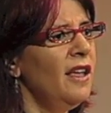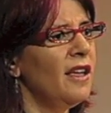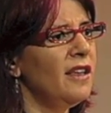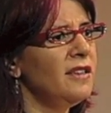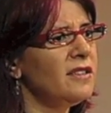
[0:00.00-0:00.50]

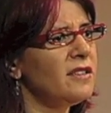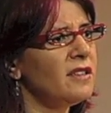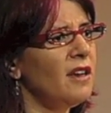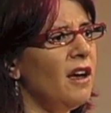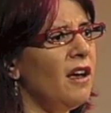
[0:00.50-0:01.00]
is
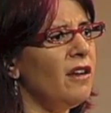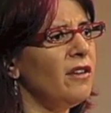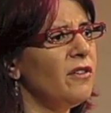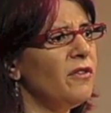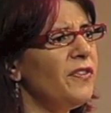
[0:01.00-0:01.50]
uh,
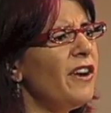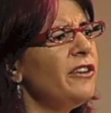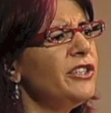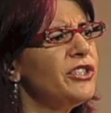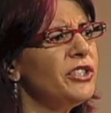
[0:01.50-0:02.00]

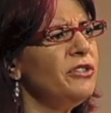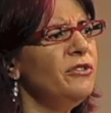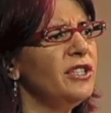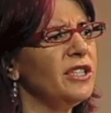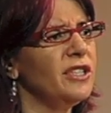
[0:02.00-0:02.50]
very
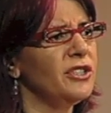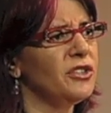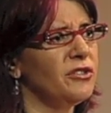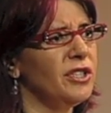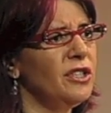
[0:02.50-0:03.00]
skewed in history.